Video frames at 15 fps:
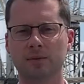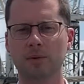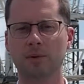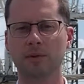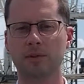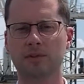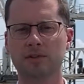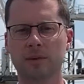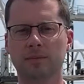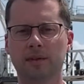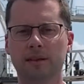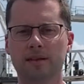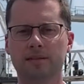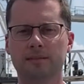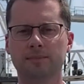We want to use something
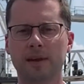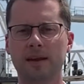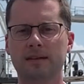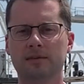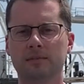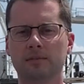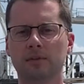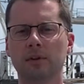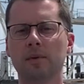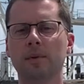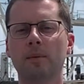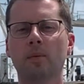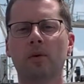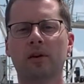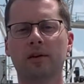that's based a little
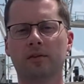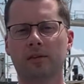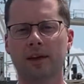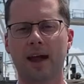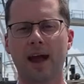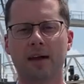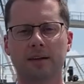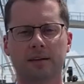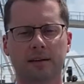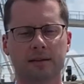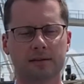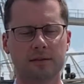bit more in reality.